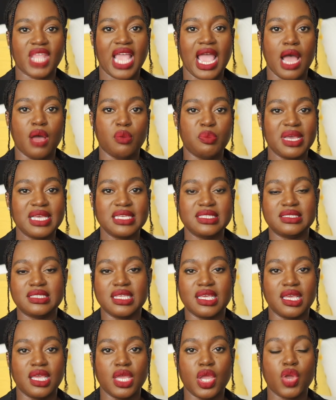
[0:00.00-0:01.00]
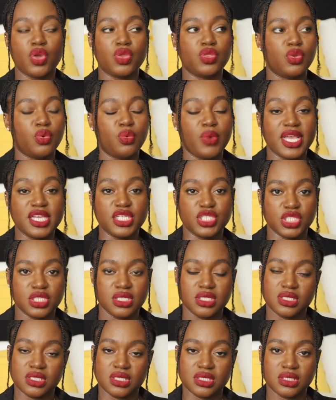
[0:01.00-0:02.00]
outpacing the
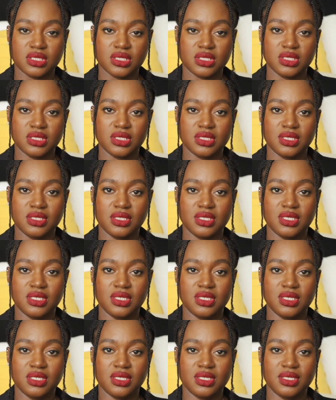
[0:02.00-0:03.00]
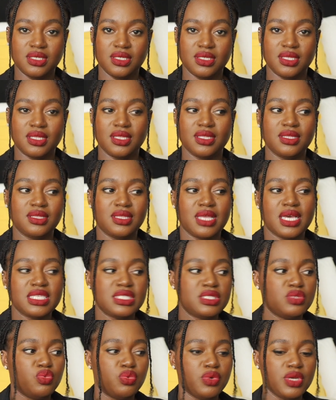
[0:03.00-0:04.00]
wages.
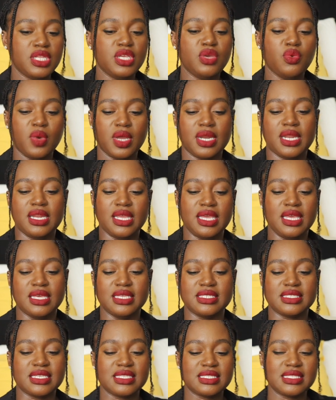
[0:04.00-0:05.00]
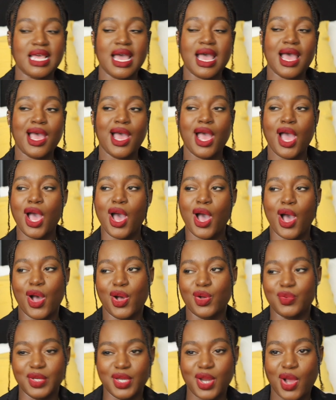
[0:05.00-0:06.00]
That's really what it is. It's not,
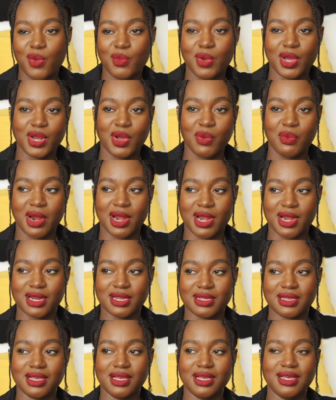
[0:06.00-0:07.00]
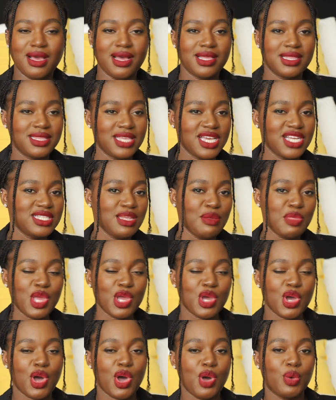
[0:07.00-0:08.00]
oh, we don't want to work. There's something
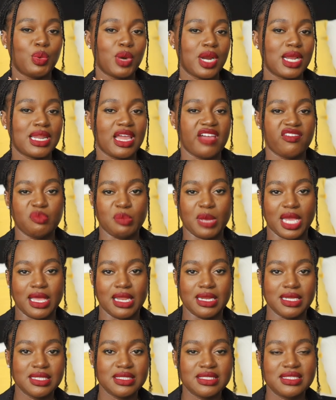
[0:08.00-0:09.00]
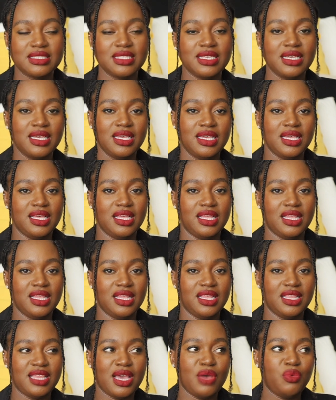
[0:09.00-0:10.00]
called work-life balance
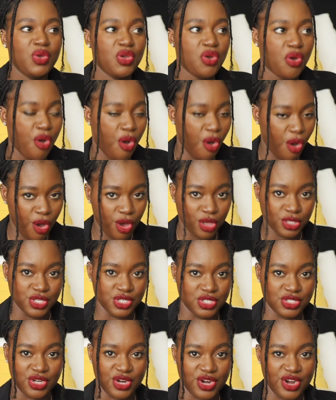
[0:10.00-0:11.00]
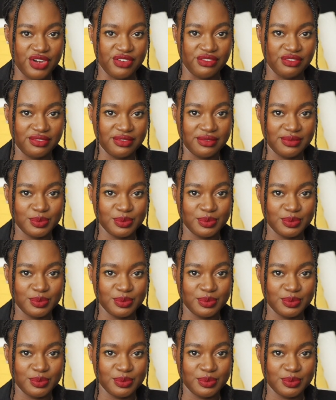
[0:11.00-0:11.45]
that we all deserve